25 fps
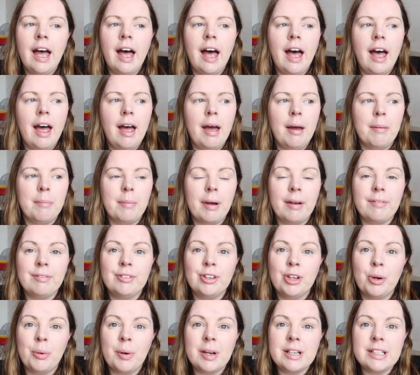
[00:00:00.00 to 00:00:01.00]
I've
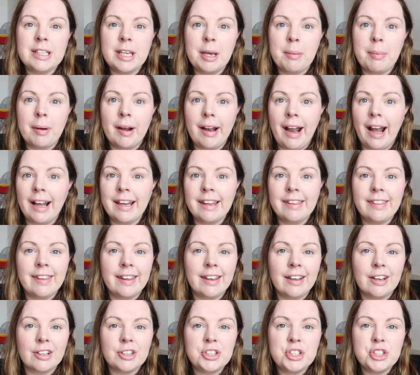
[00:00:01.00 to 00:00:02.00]
no idea about
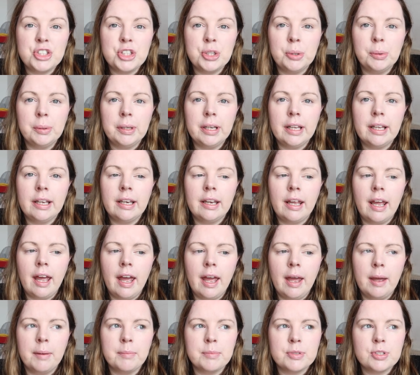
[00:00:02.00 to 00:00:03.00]
anything got to do with
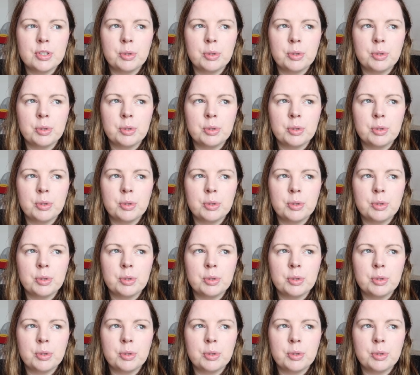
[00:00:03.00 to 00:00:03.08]
it.